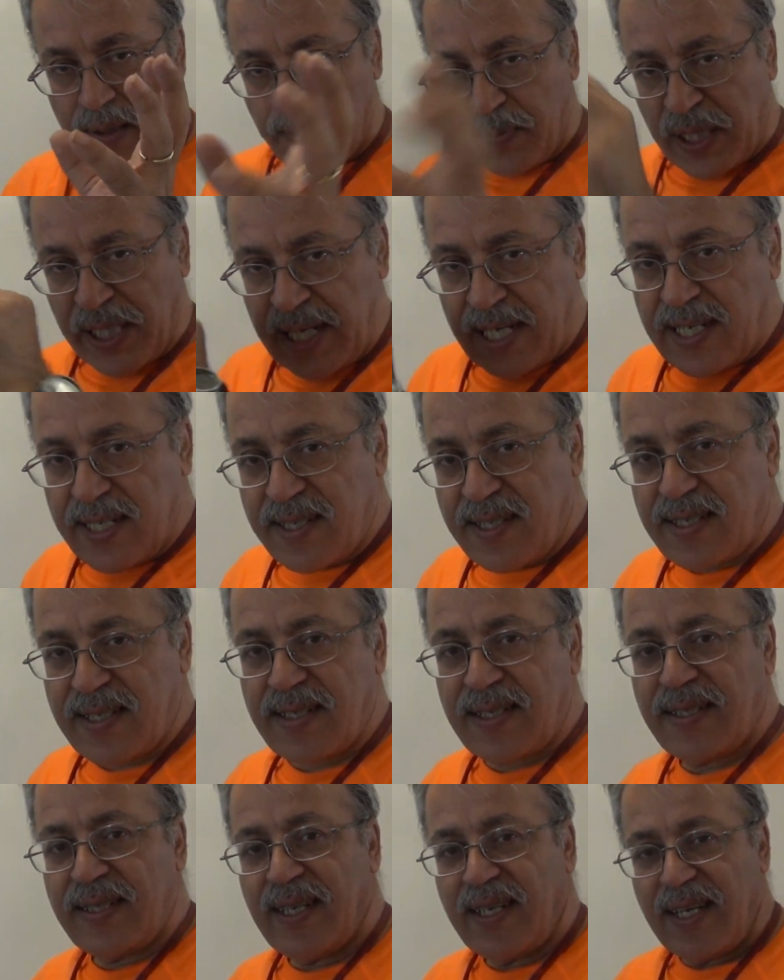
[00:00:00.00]

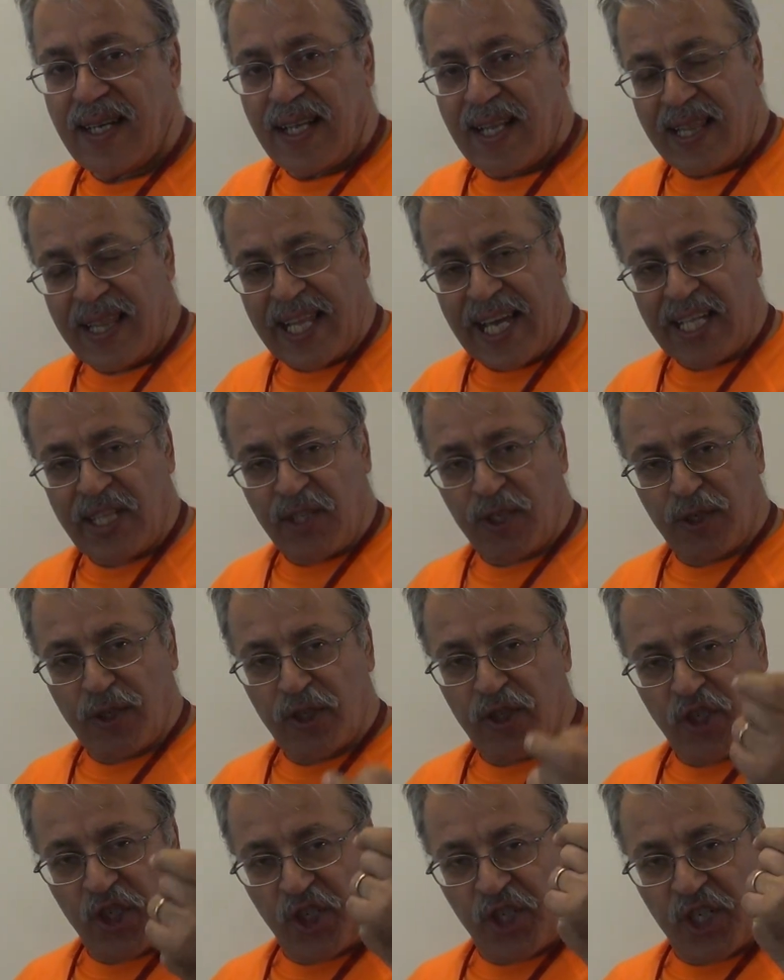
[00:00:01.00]
Please, let
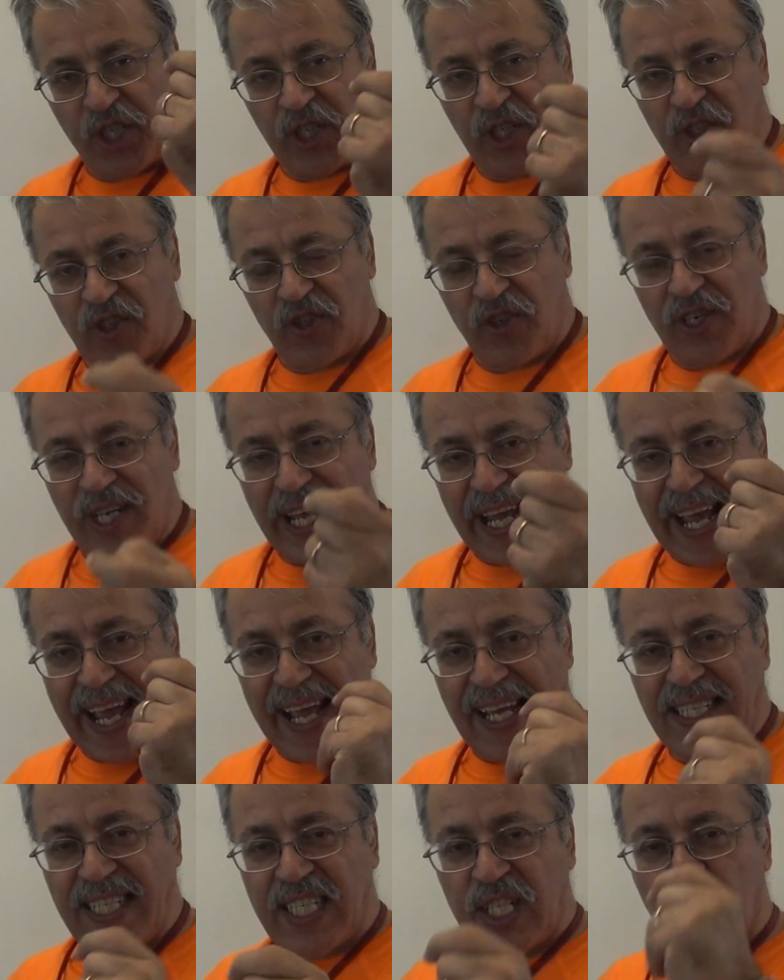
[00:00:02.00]
your children
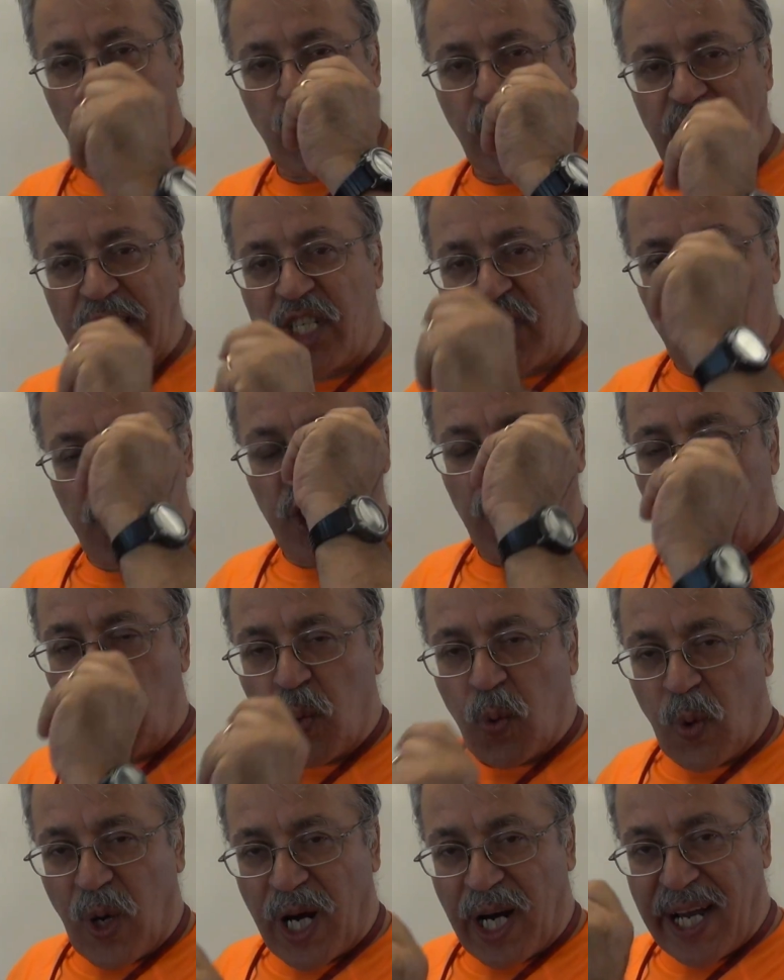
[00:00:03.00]
ask
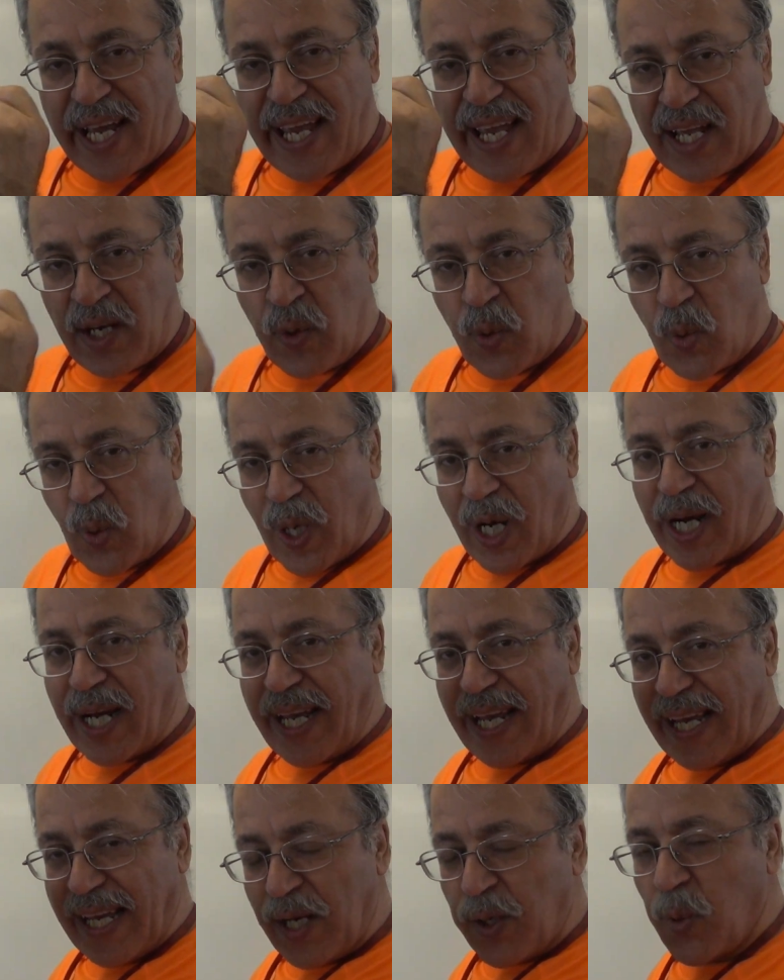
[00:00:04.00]
question why and why
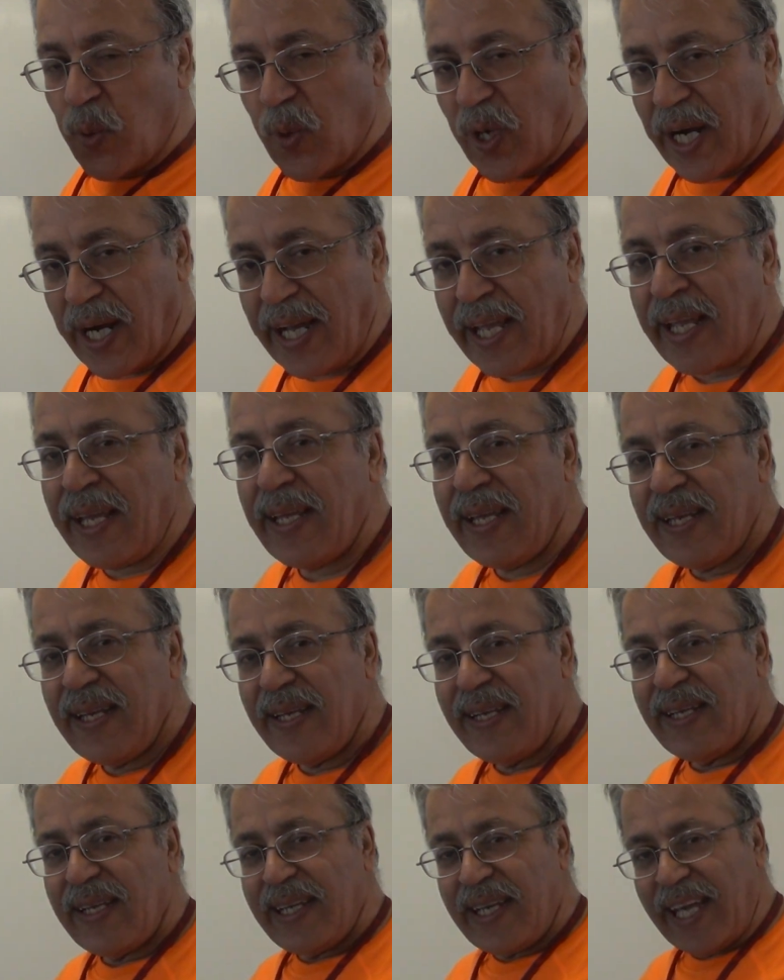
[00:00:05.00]
and why.
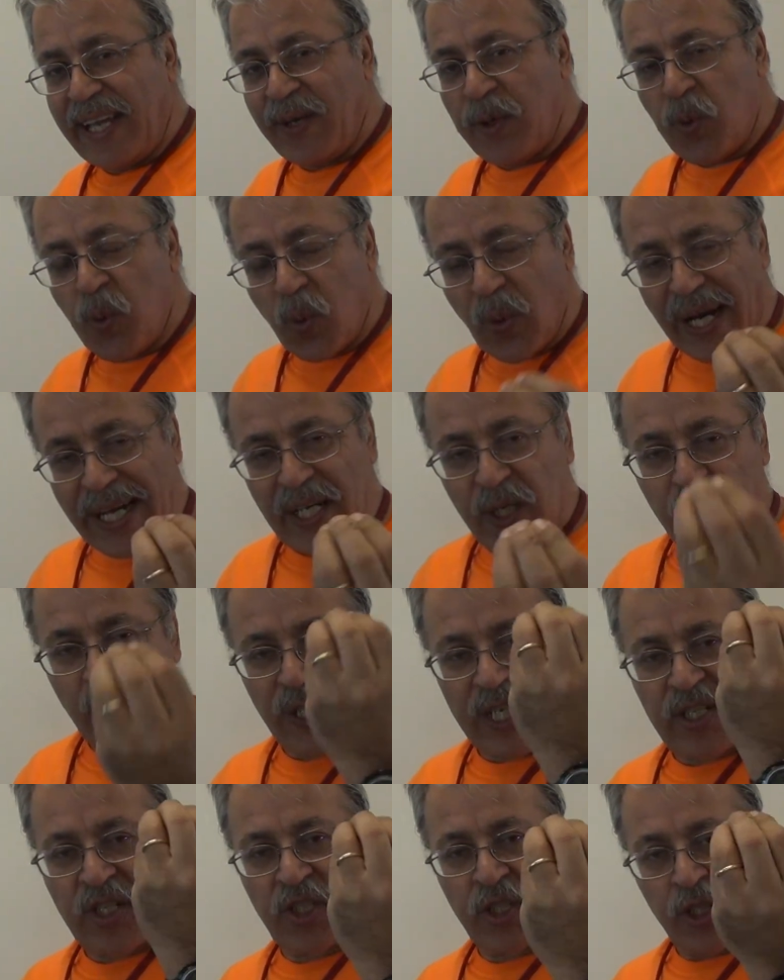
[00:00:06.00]
Why
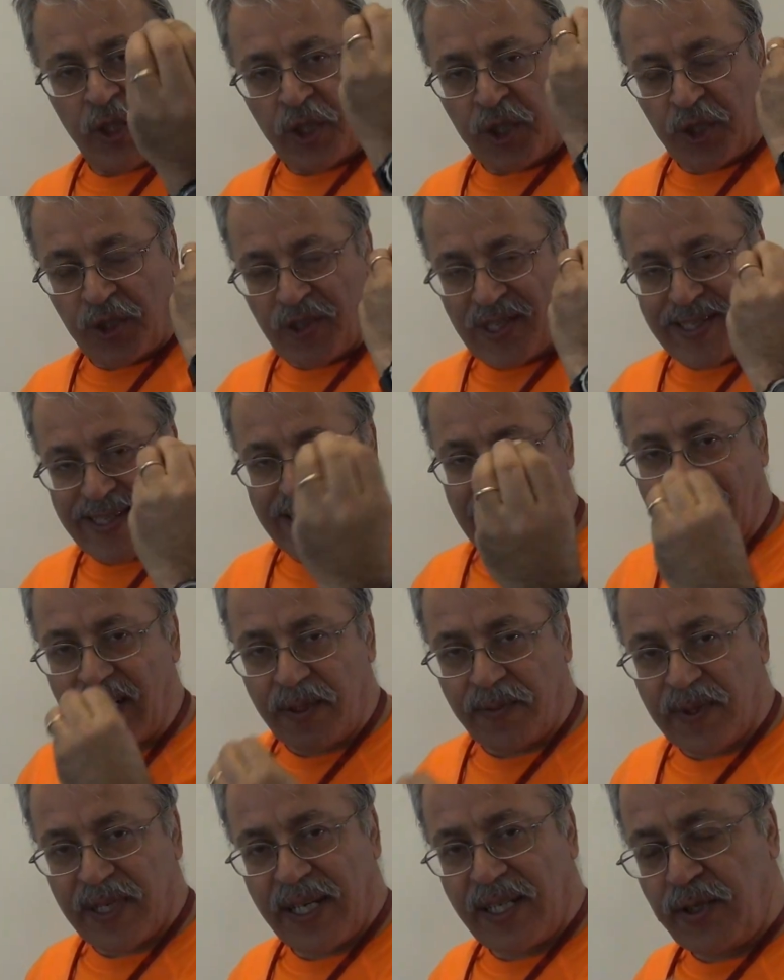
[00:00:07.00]
question you should
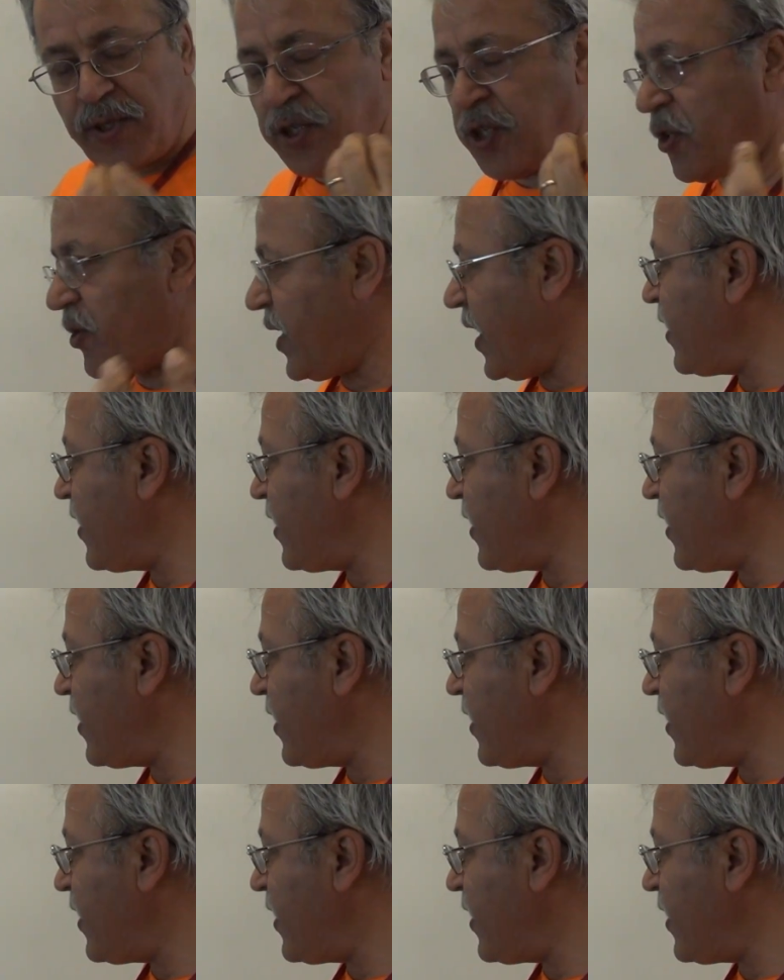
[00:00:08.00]
celebrate, you should